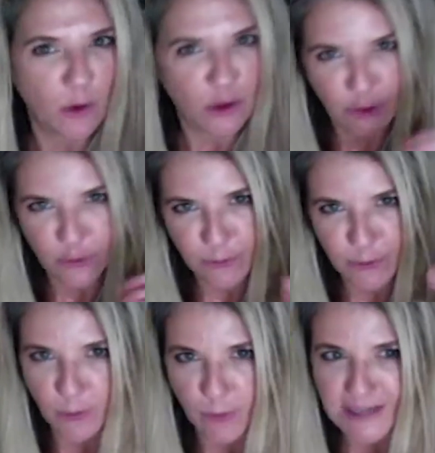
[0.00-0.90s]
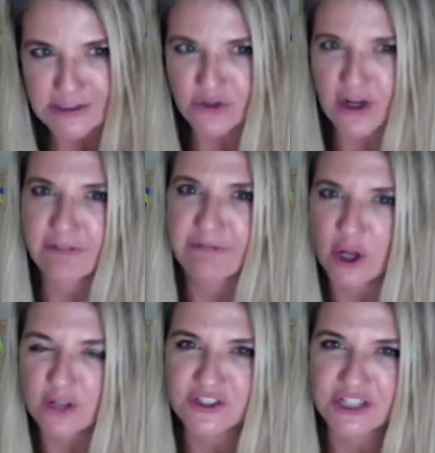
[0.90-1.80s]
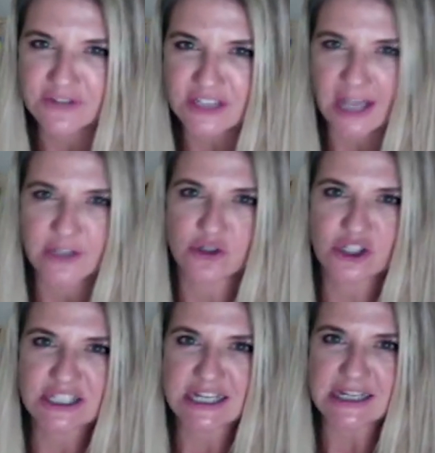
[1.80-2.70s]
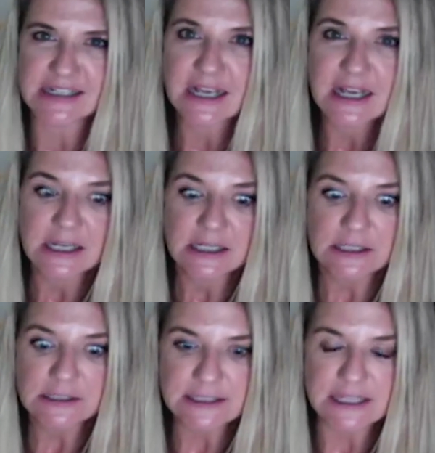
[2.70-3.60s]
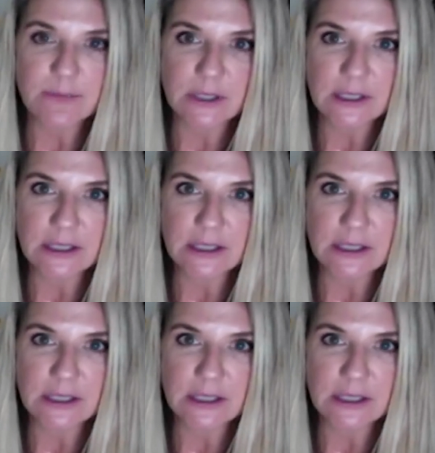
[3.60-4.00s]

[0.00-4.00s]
their brains are not evolved enough to understand deep,